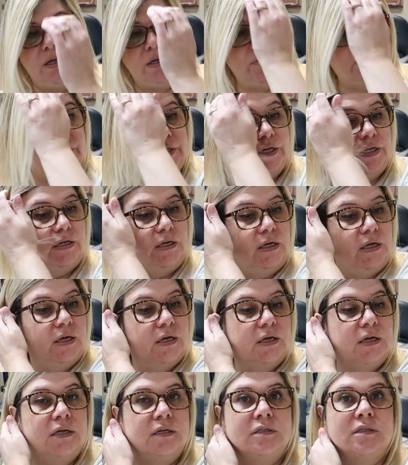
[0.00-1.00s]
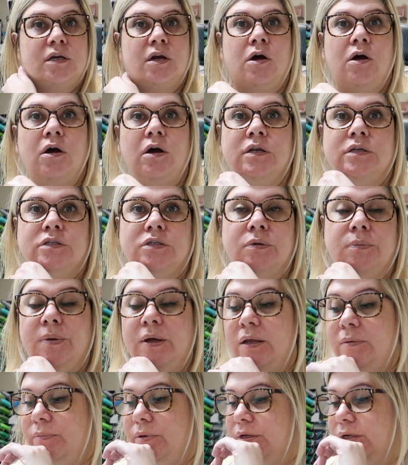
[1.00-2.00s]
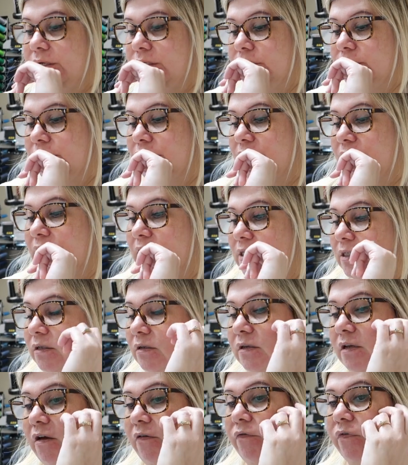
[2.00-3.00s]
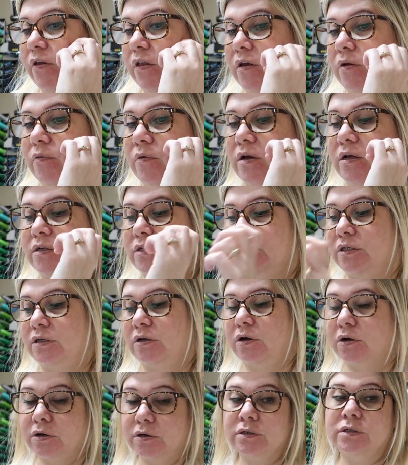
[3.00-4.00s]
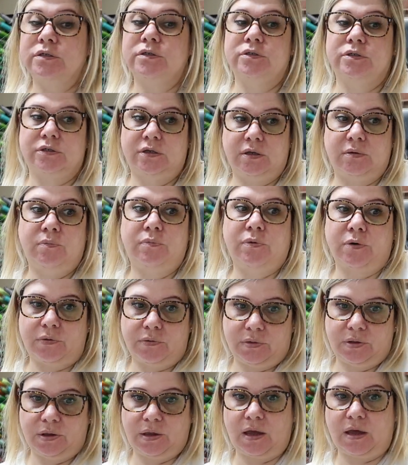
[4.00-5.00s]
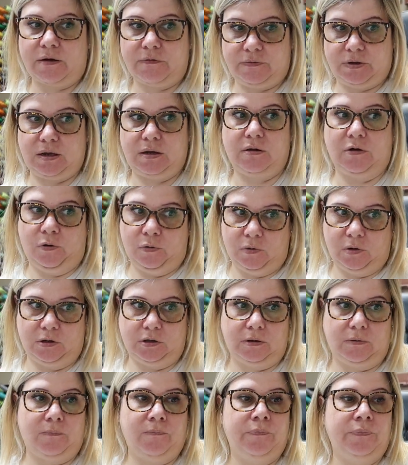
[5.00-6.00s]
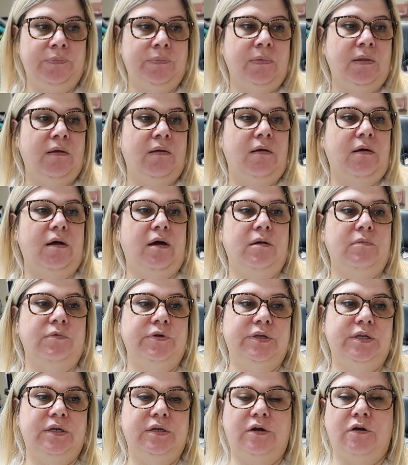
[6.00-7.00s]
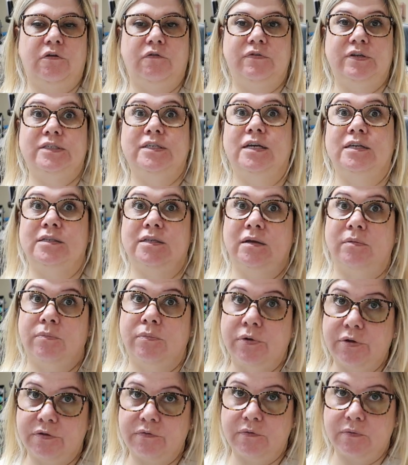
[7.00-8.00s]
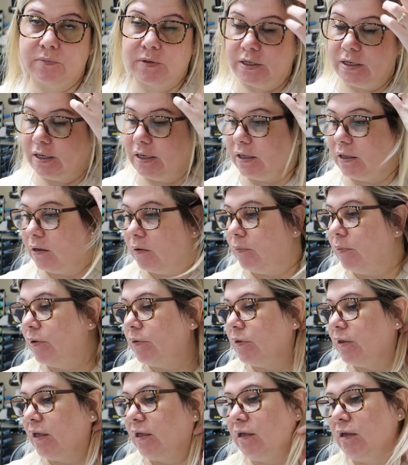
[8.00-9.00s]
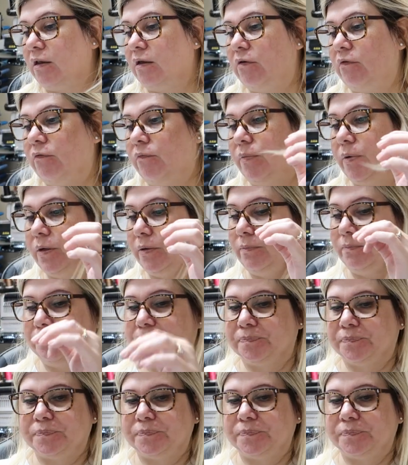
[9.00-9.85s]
Anyway, Dani has gone to bed because she's still not feeling well. Her and Shirley both have a cold. We did a COVID test on both of them today. They're both negative, but...